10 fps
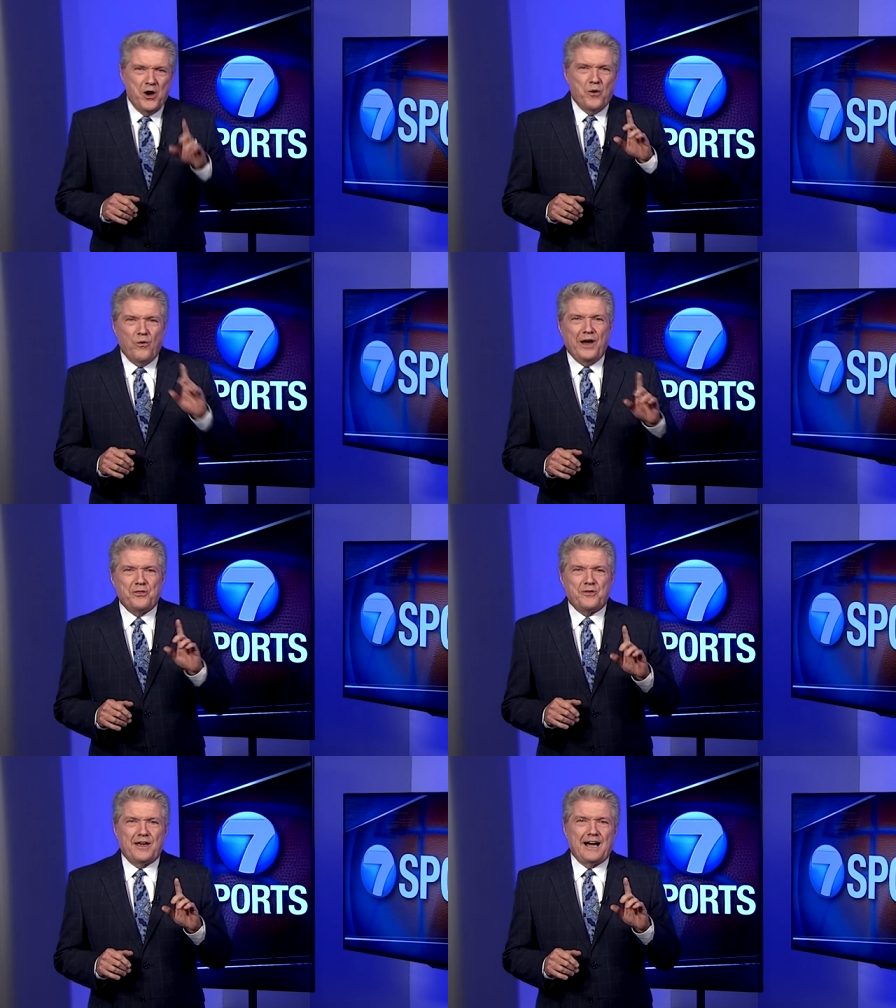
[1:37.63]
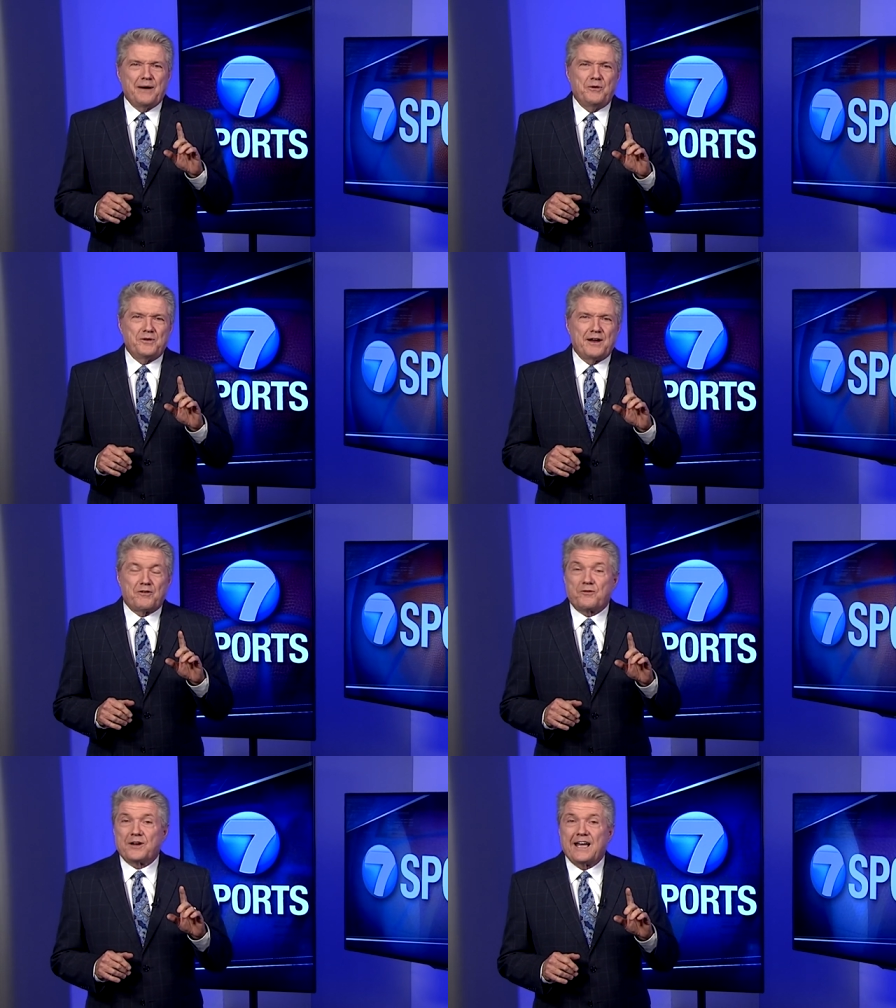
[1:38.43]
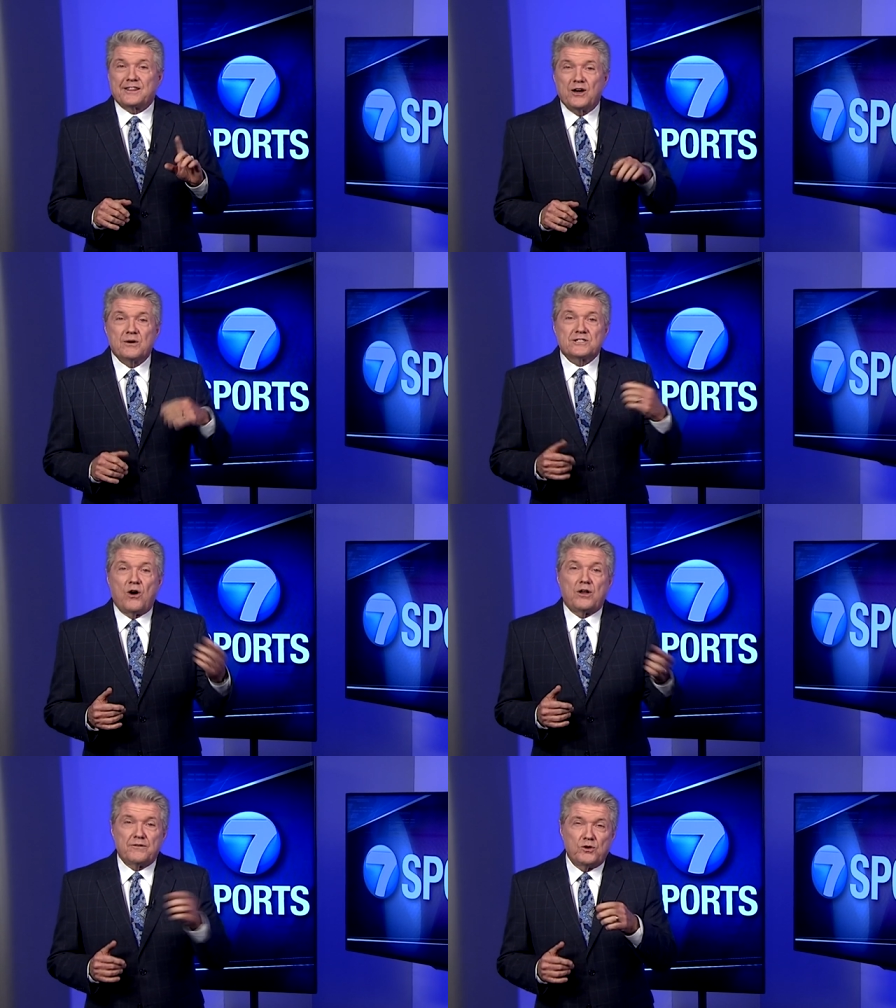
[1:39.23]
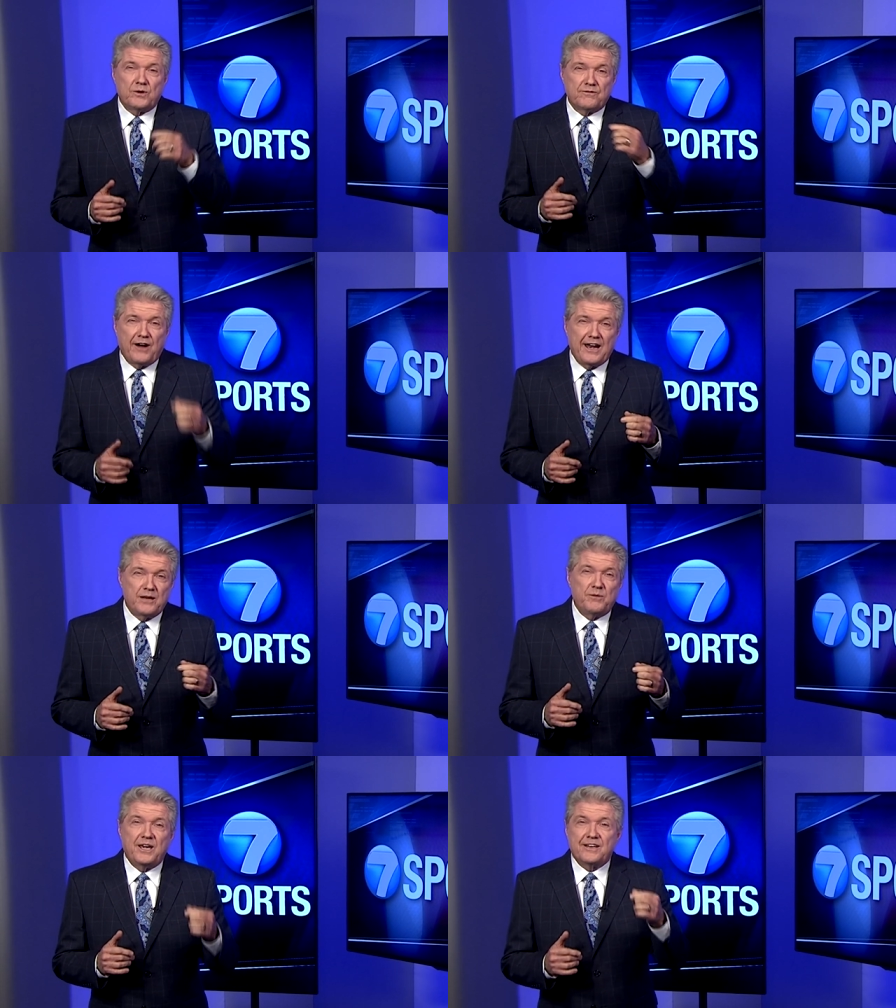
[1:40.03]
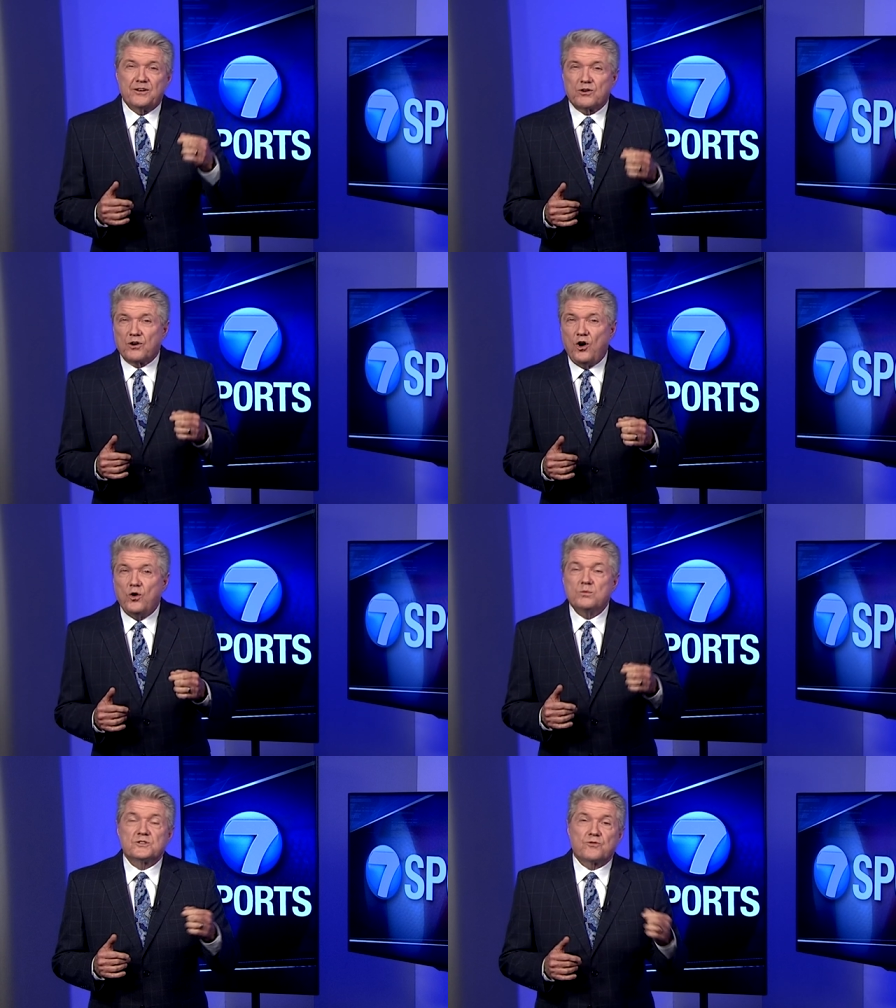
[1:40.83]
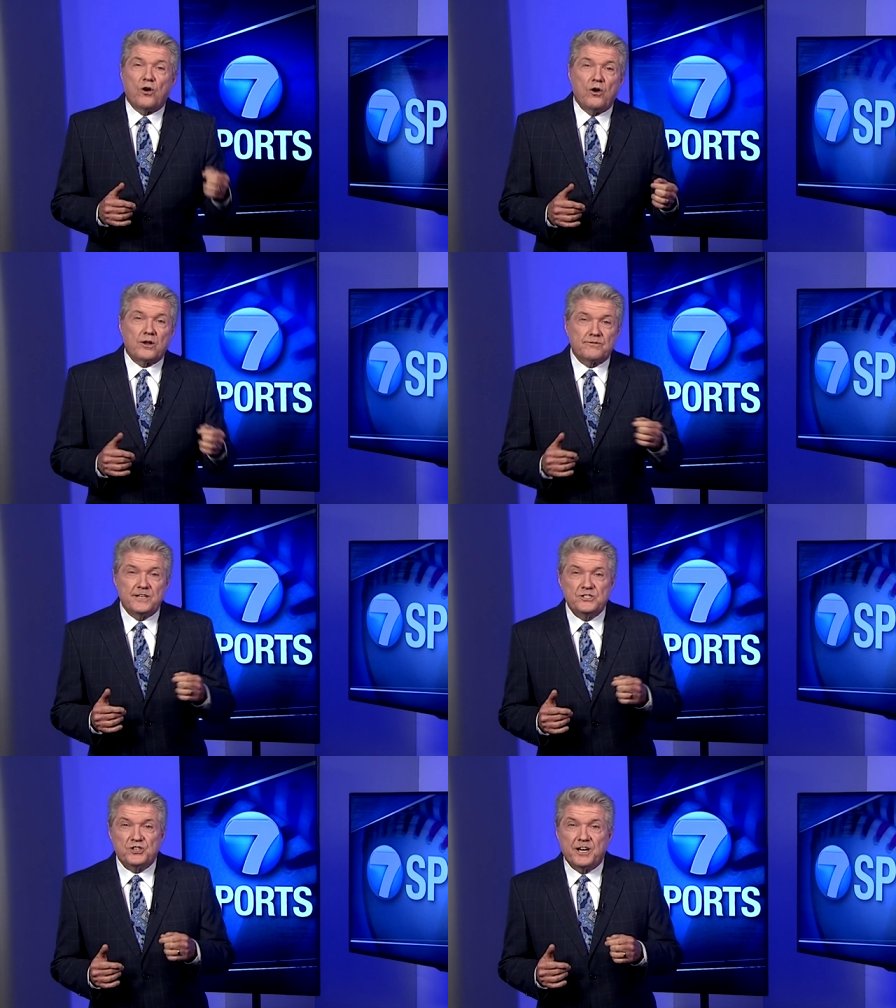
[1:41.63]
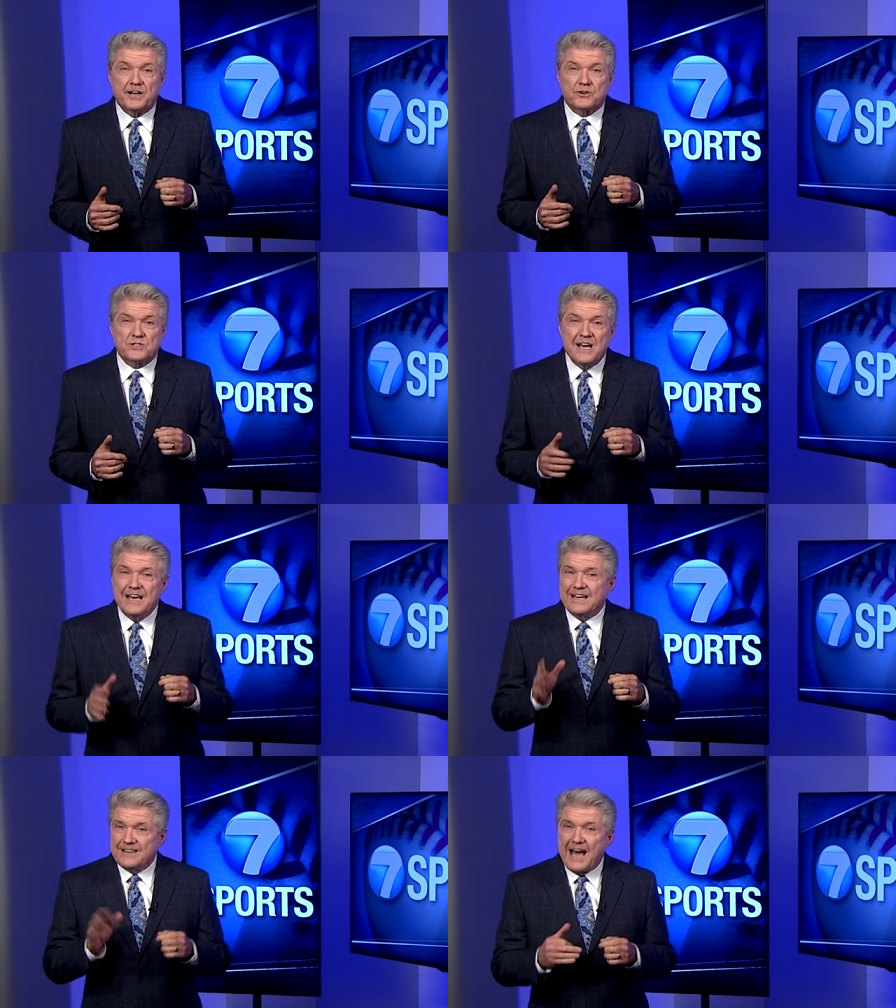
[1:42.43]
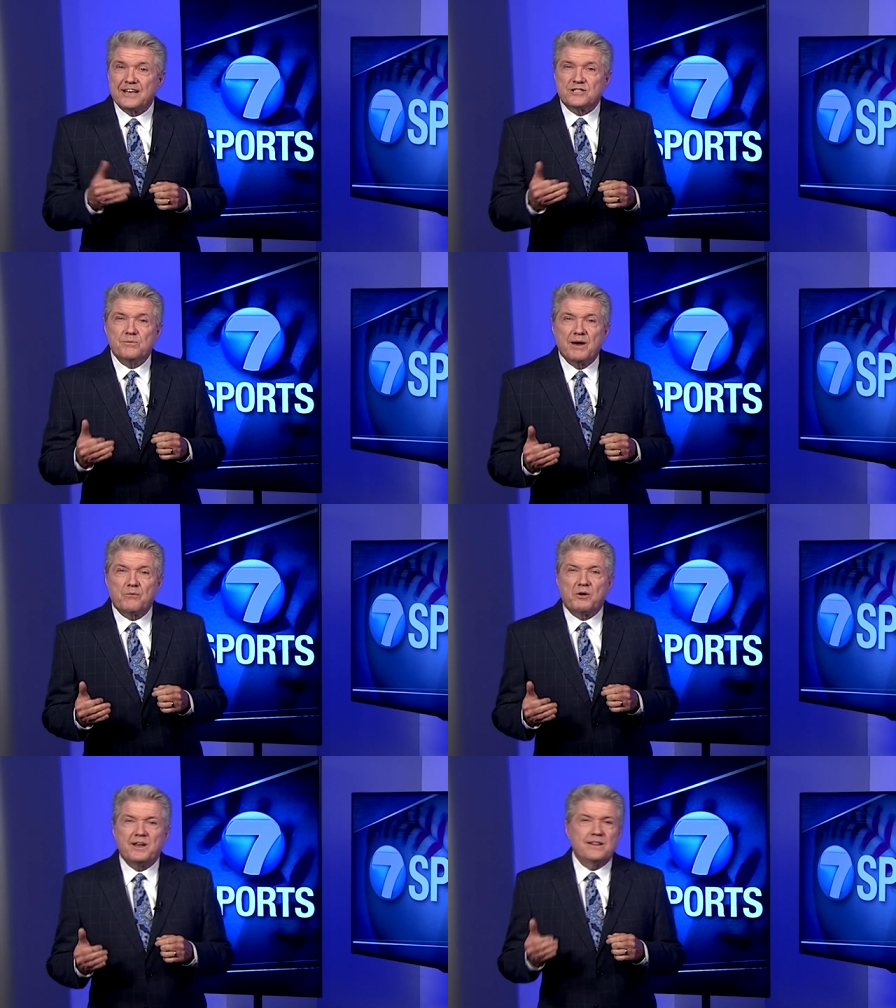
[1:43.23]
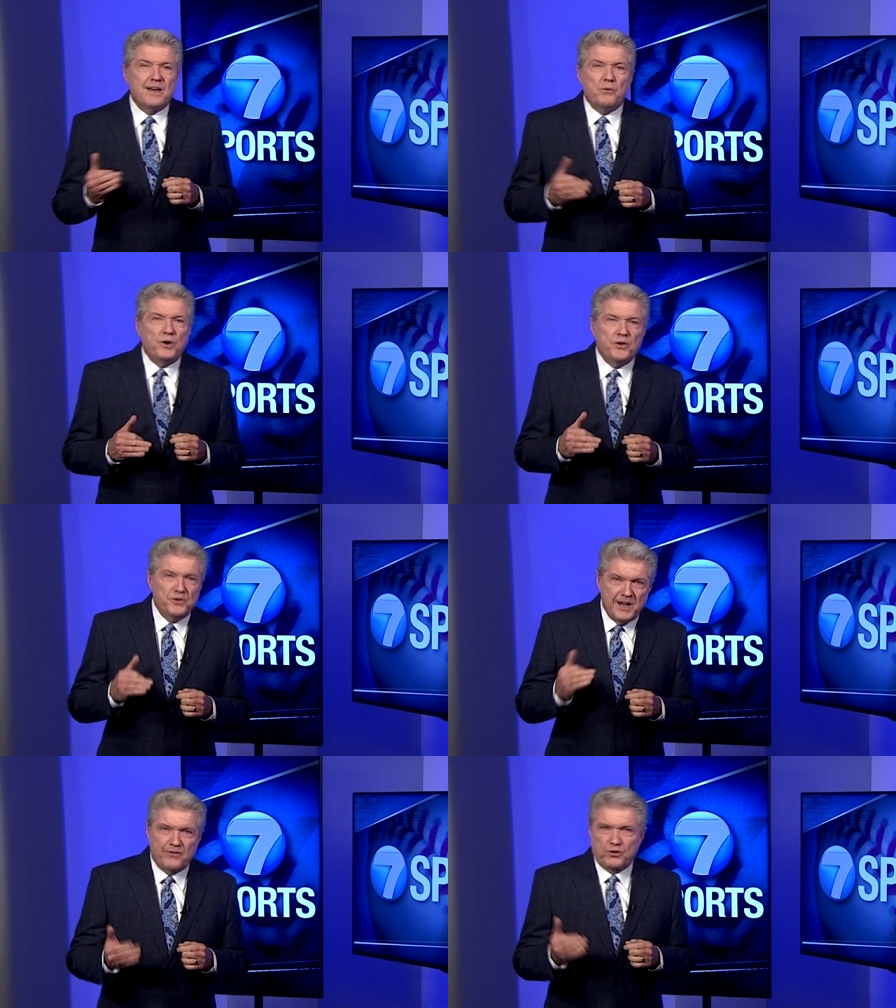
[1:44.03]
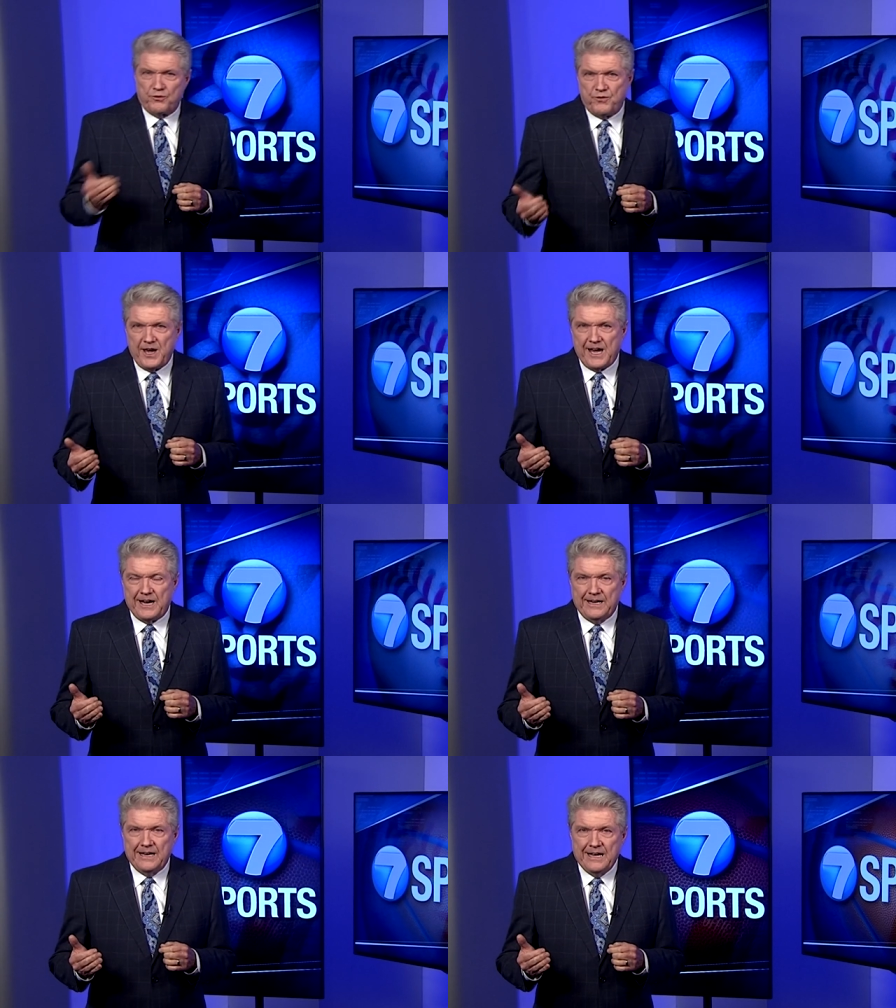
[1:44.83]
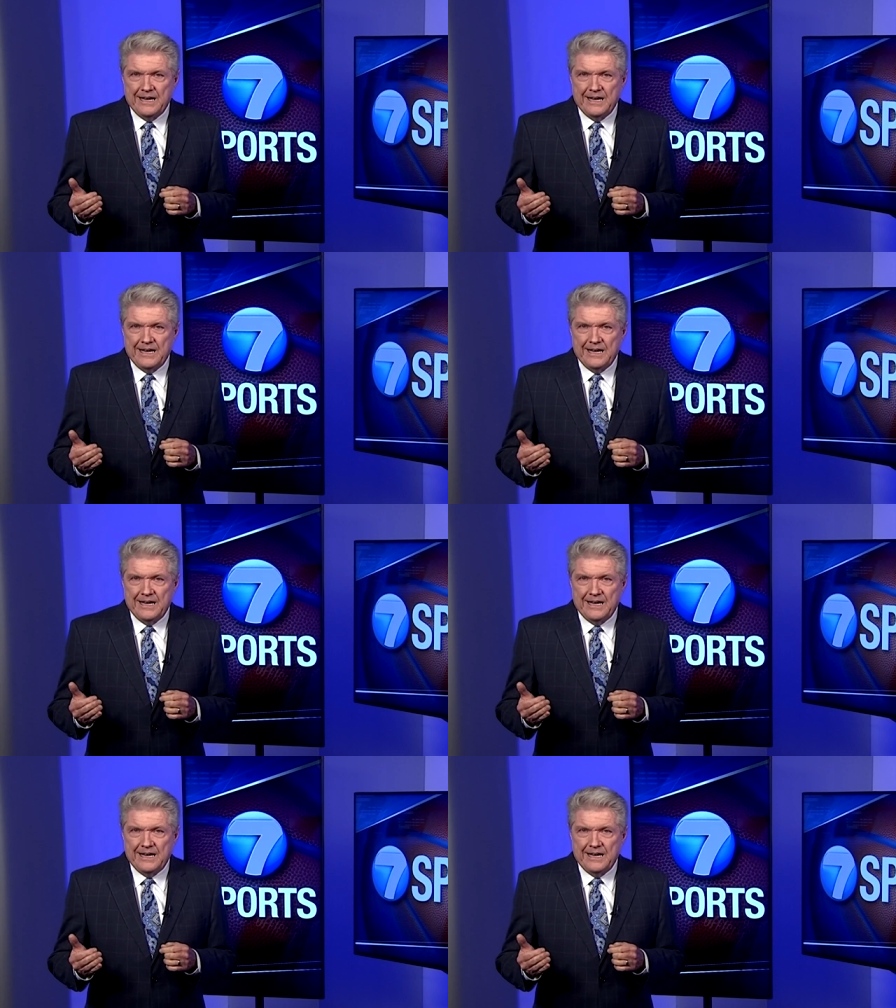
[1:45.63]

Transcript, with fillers: One thing I will never forget, though, is all of you inviting me into your homes for all of these years. That is a memory that will never fade.